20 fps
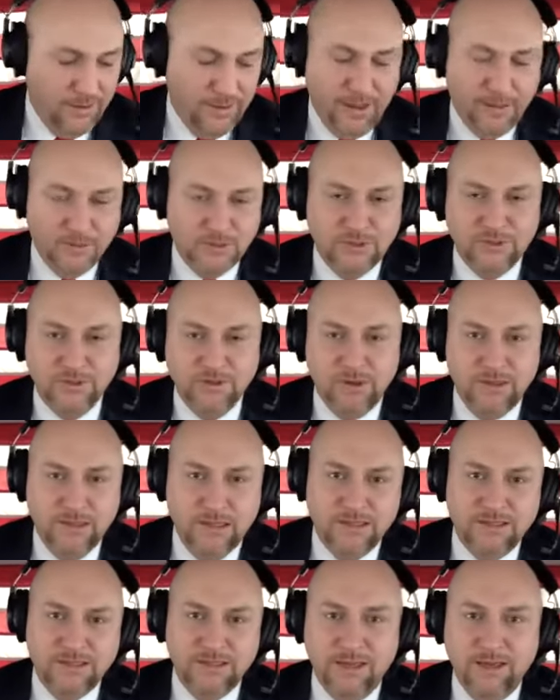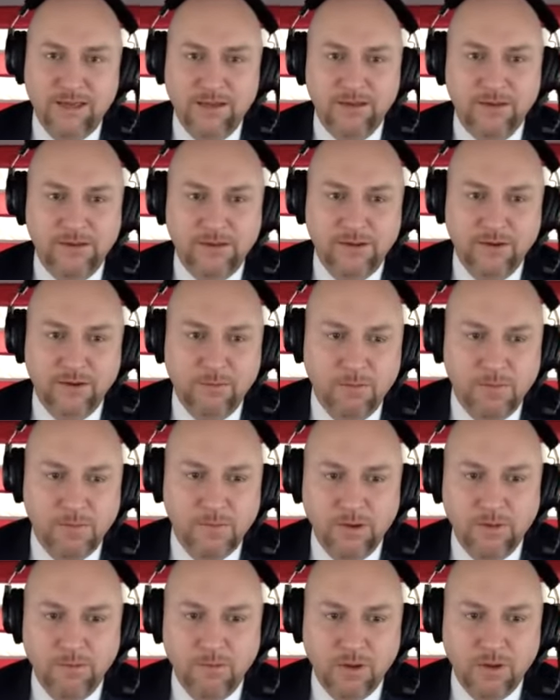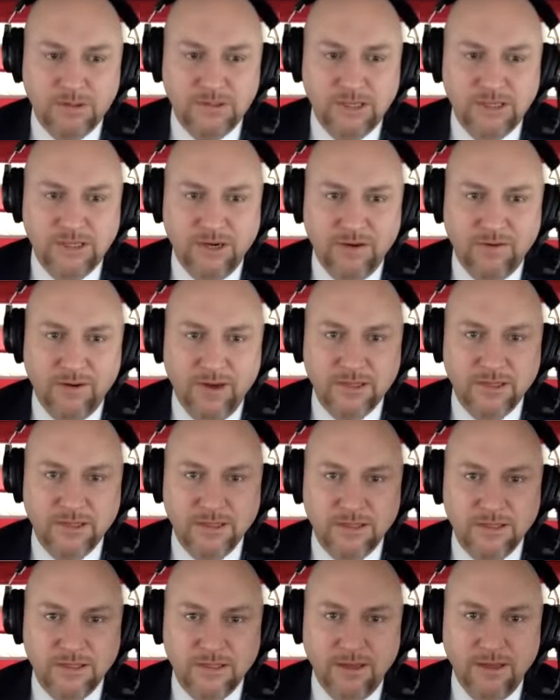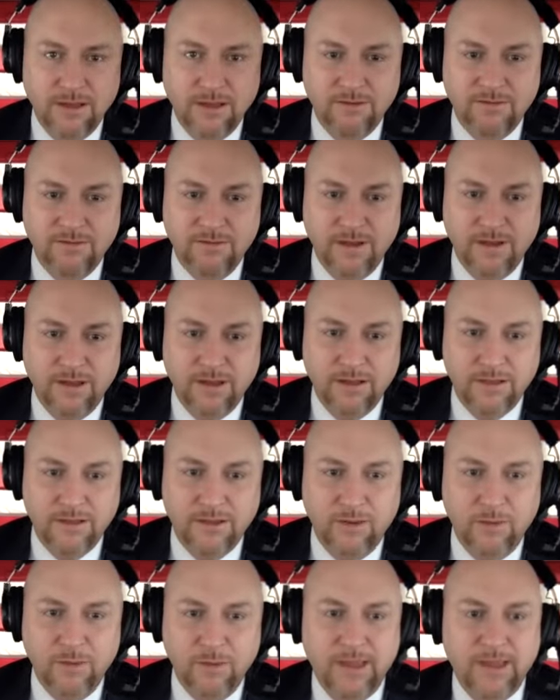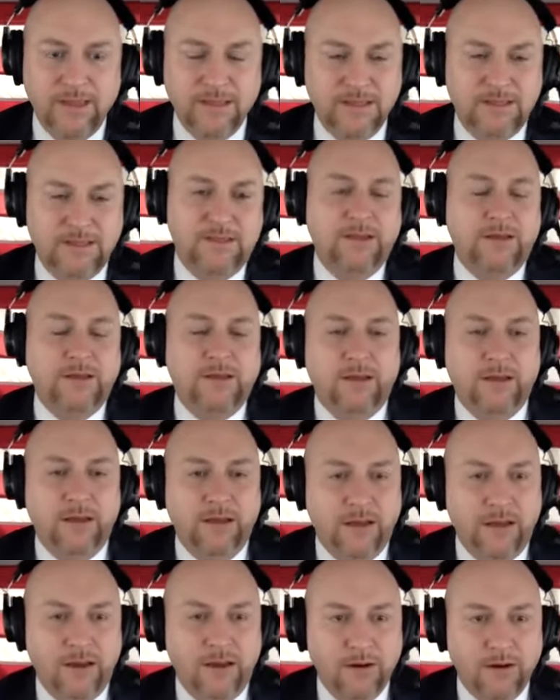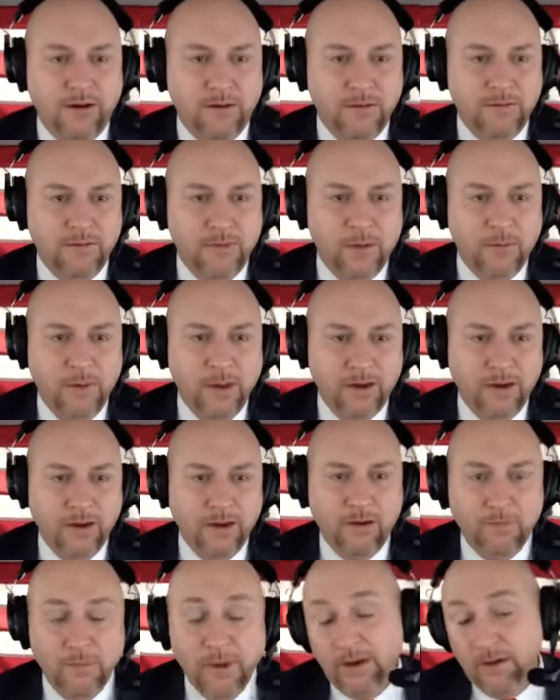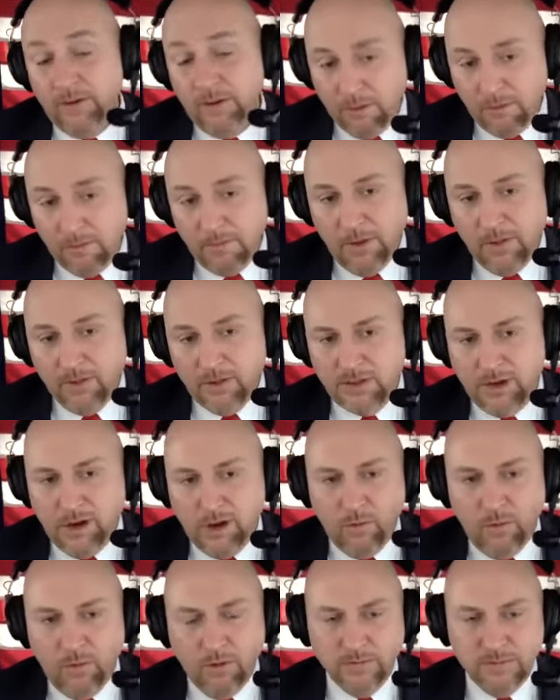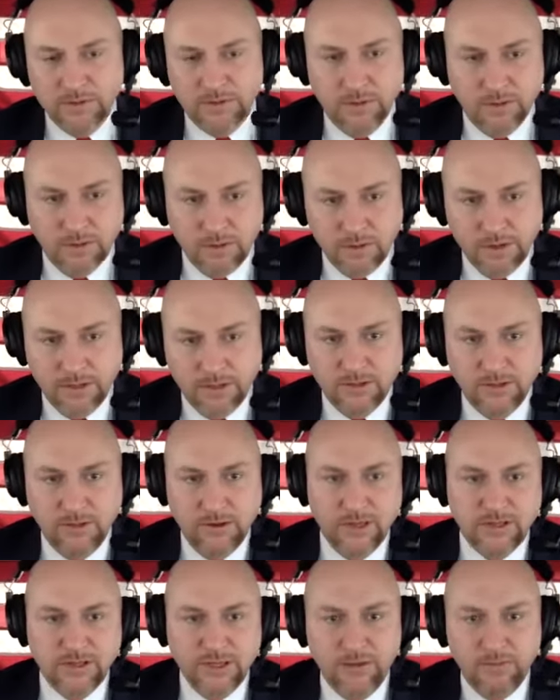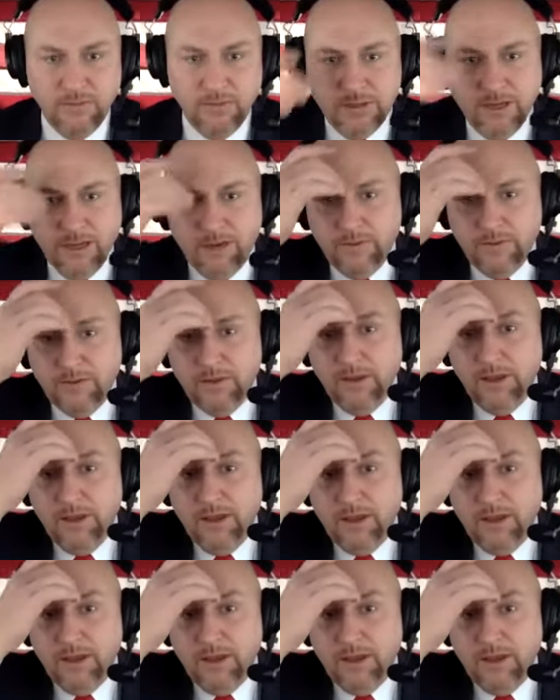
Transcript: I'm sure that your multi-generations of little Mays are making your mother's heart warm. So great job with that one.